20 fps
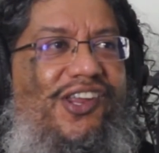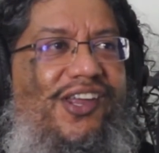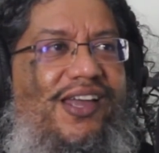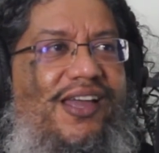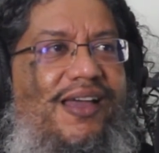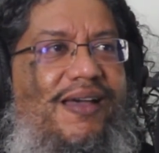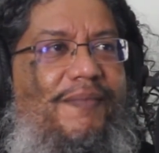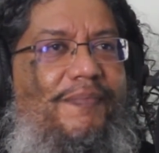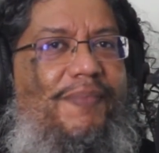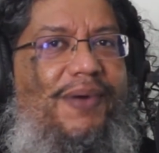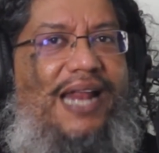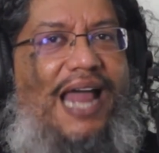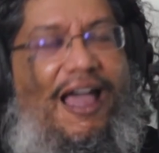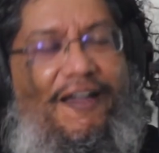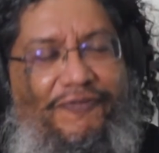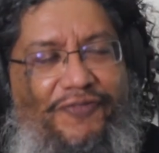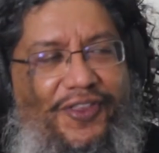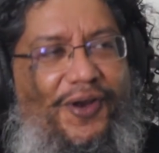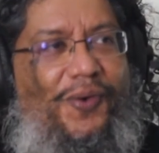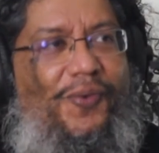But after a
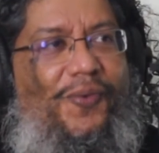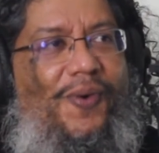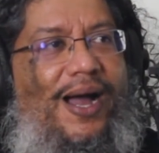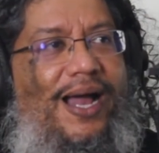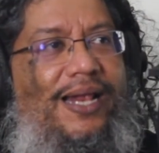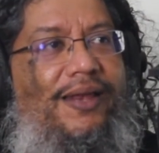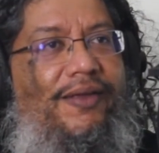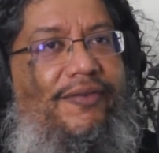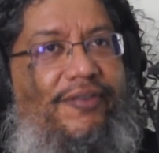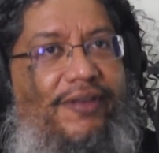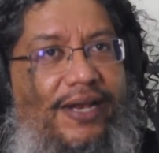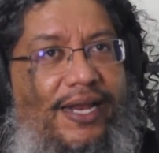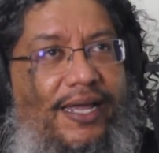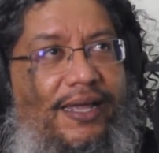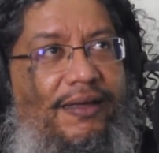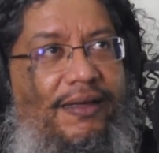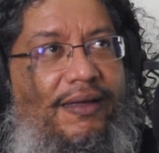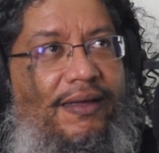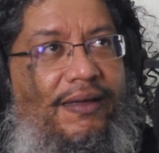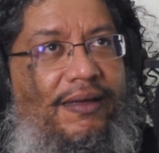while, you see, like,
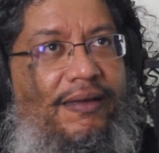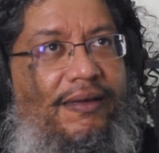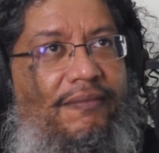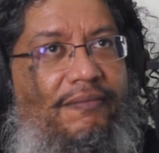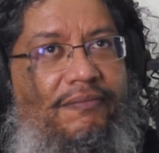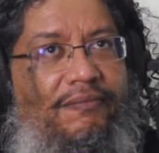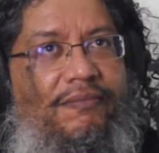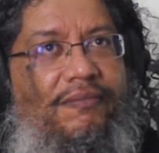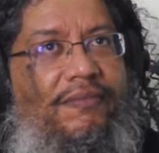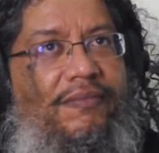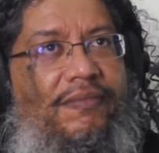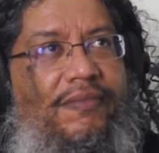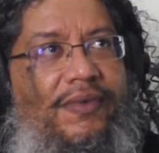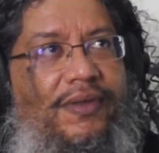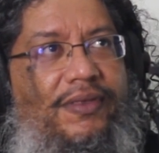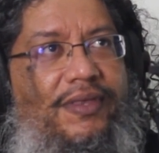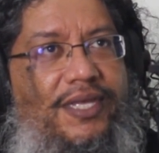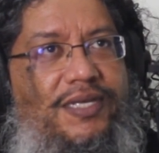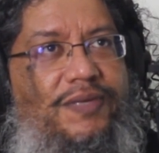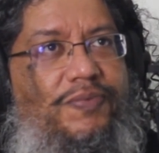this
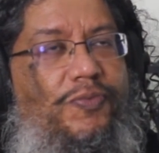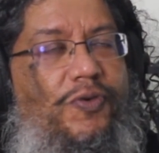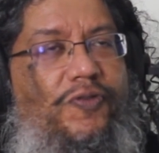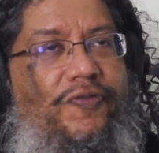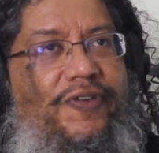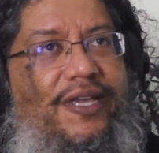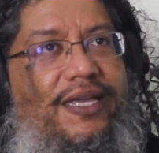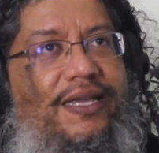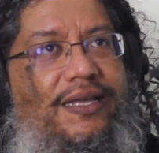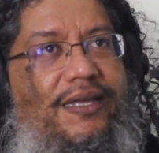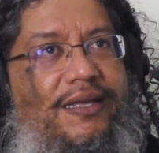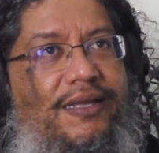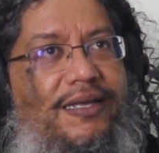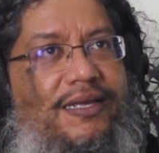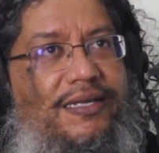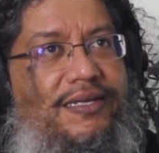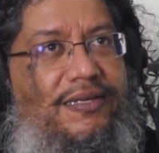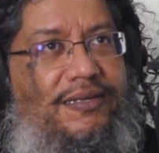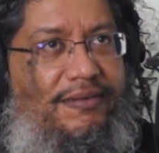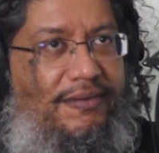movie
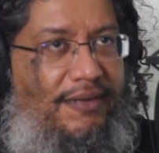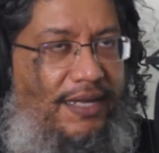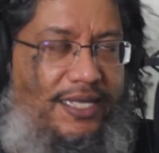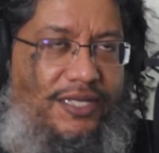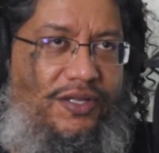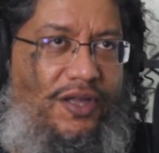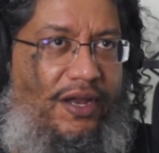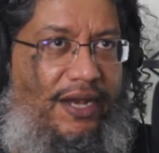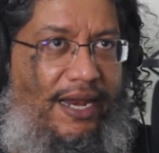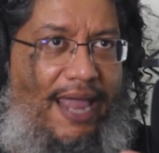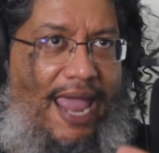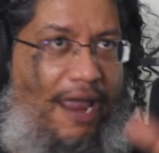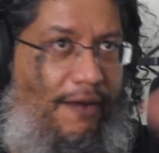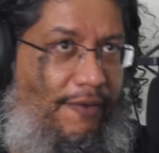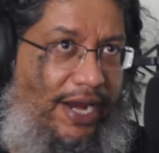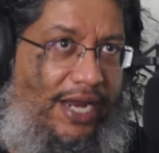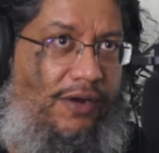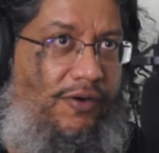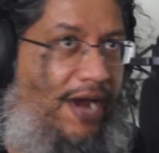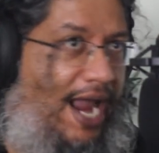it's not Eric or Adam.